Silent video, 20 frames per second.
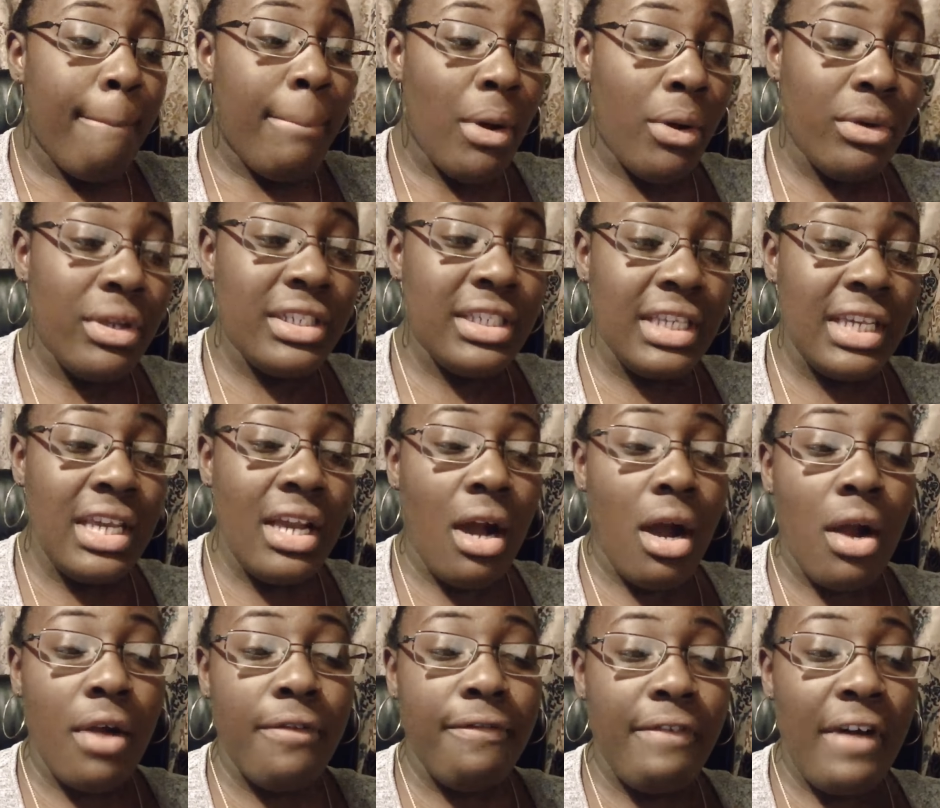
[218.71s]
bonus
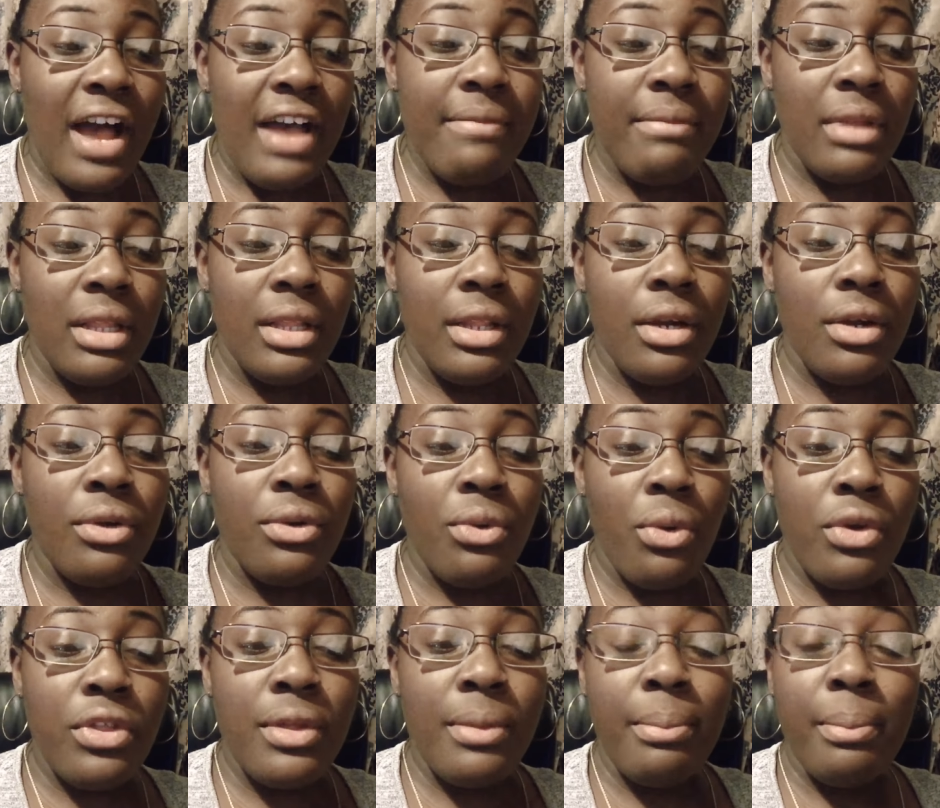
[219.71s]
ER 5 milliliter
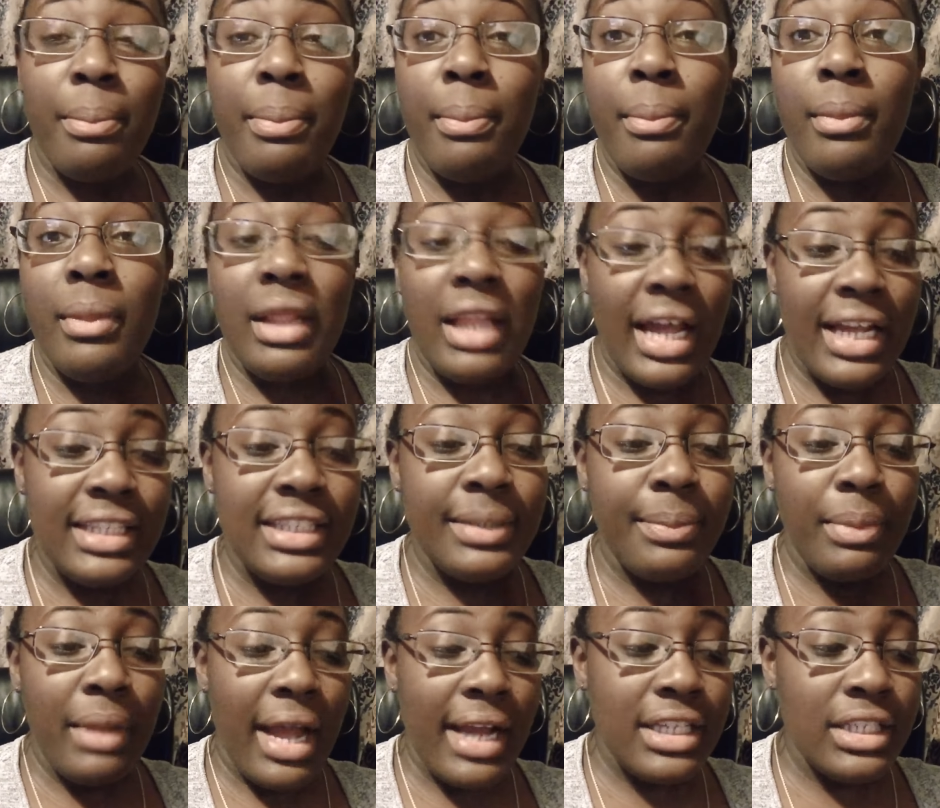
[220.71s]
Northern Lights
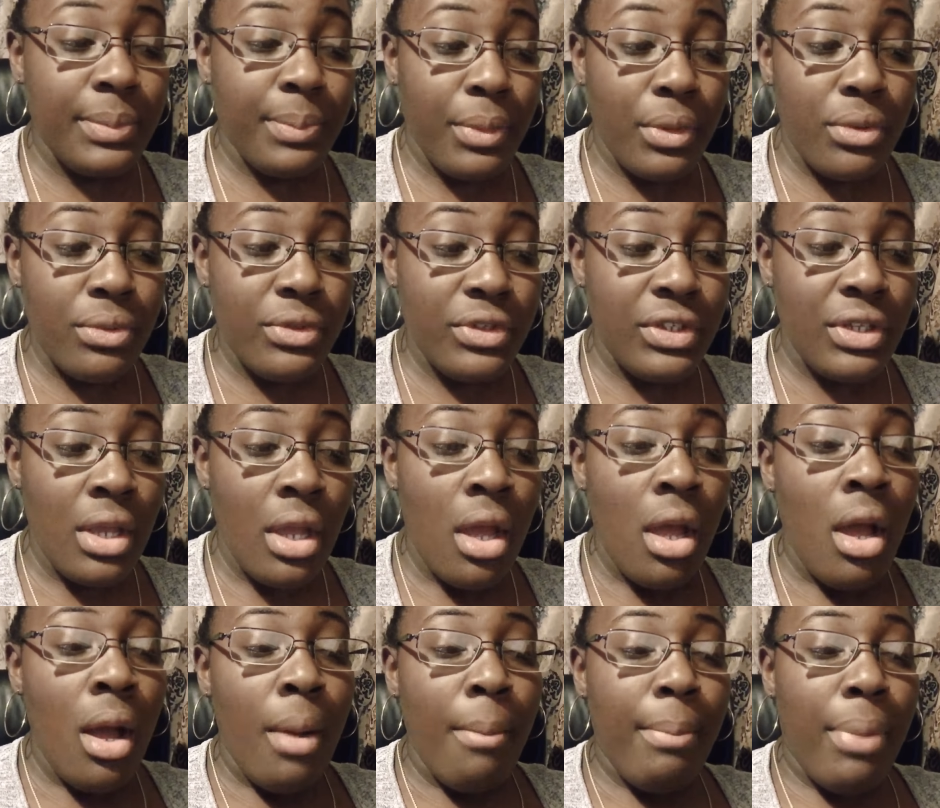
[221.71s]
Black Spruce,
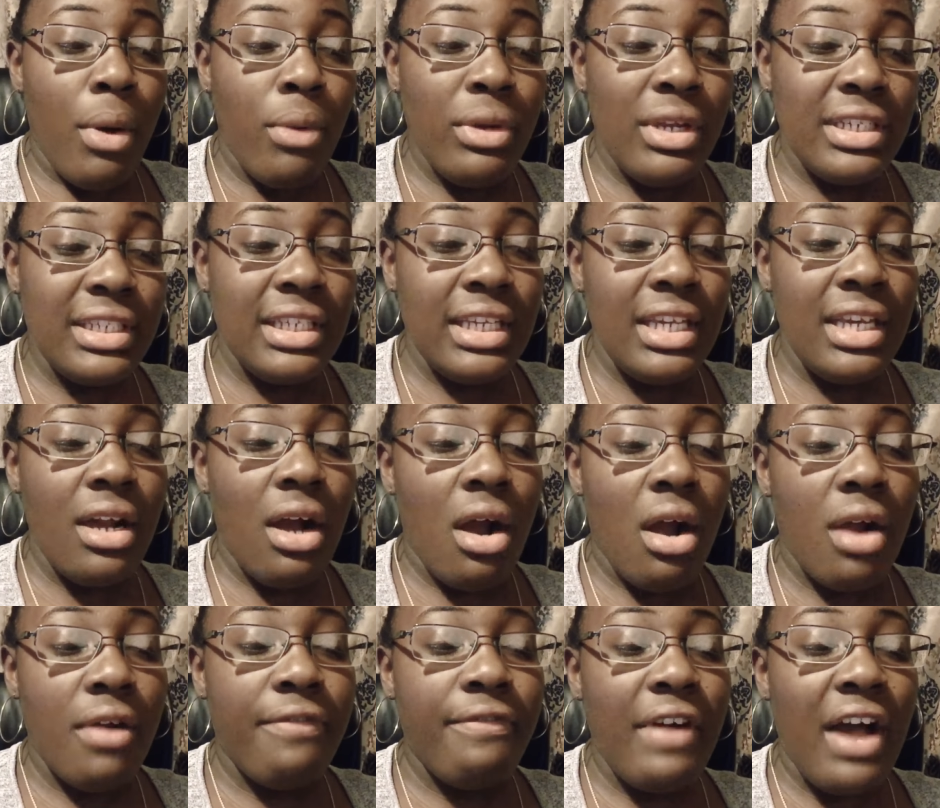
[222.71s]
bonus
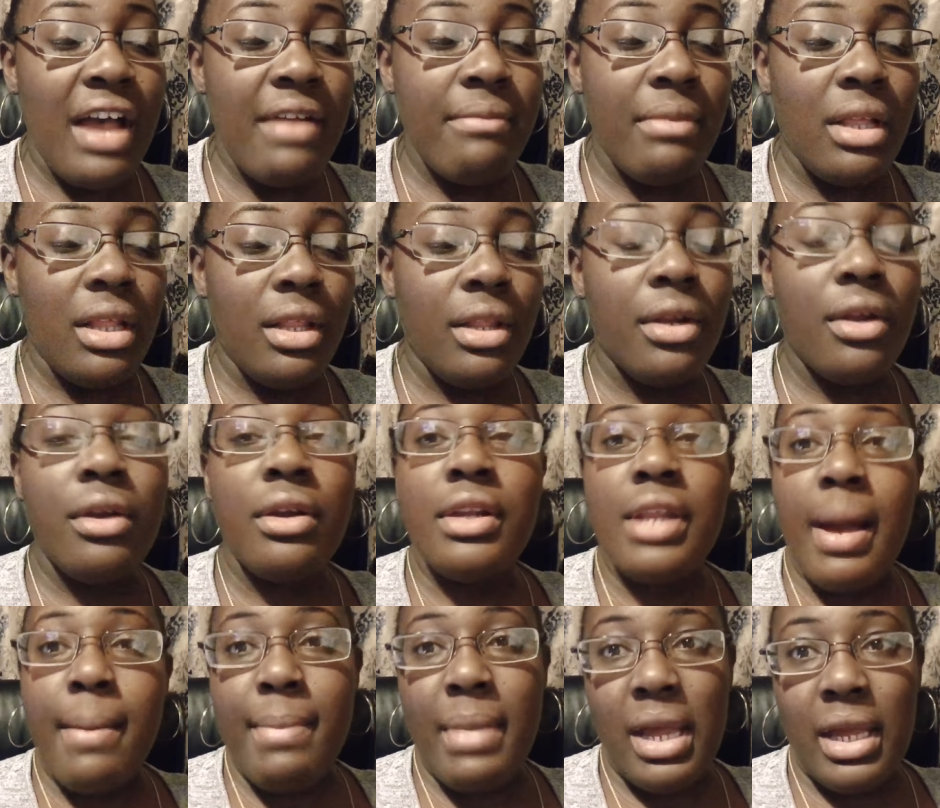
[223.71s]
ER 5 milliliter
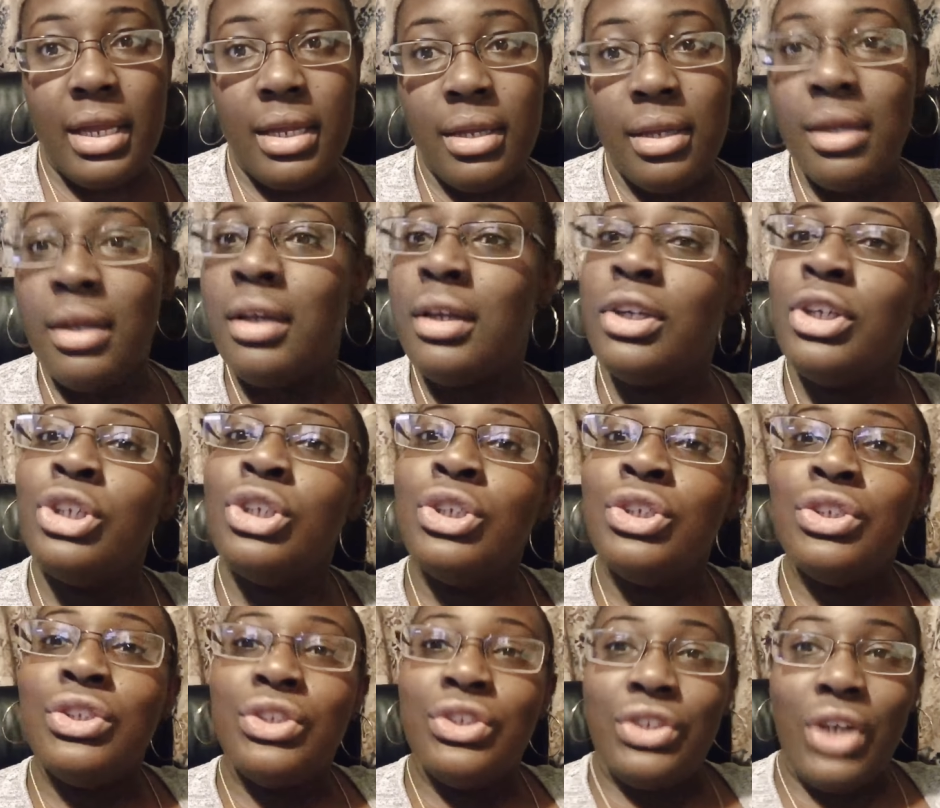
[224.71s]
Nutmeg.
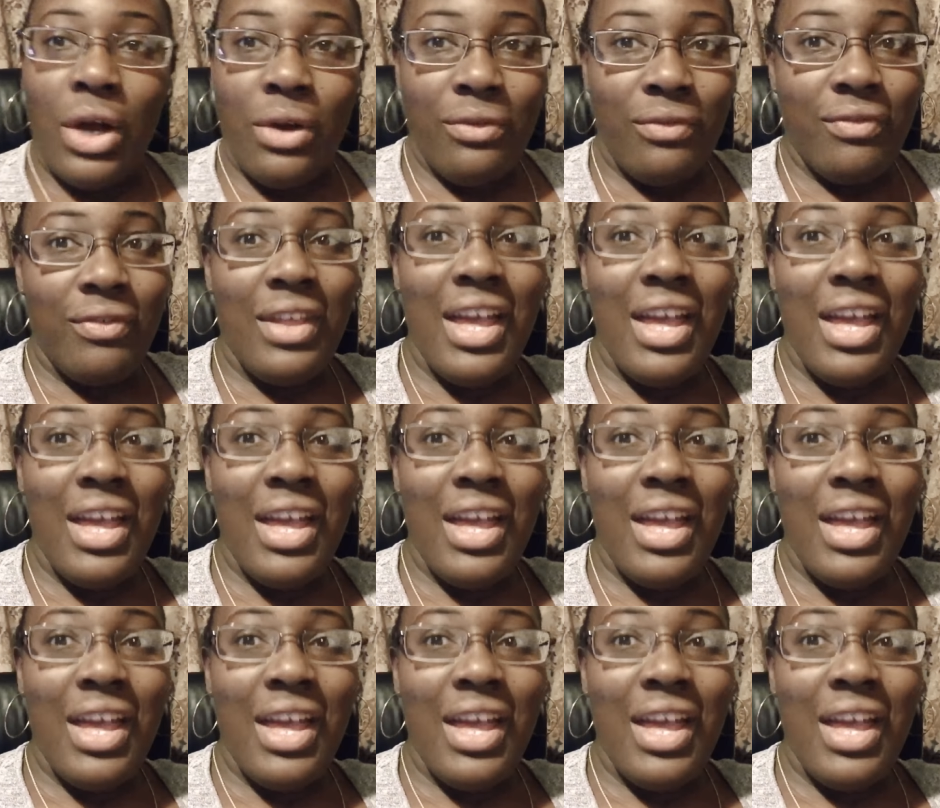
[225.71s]
So